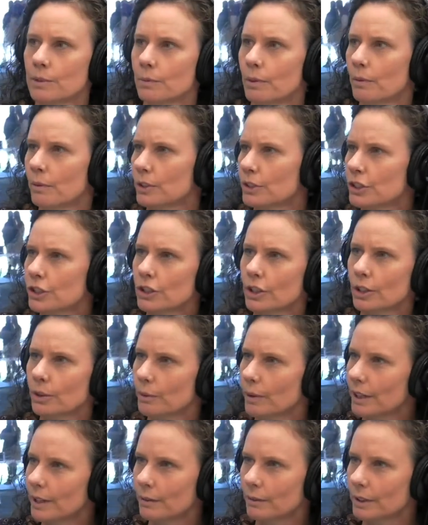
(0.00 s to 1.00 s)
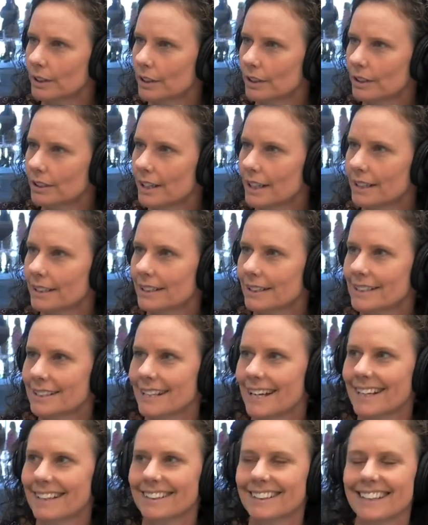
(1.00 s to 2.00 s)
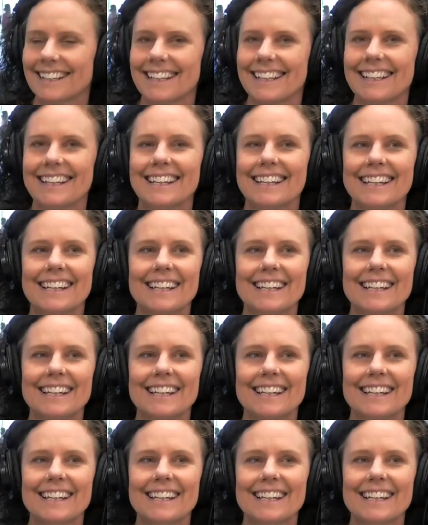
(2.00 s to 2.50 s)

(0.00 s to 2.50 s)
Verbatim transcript: We weren't sure what it would look look like exactly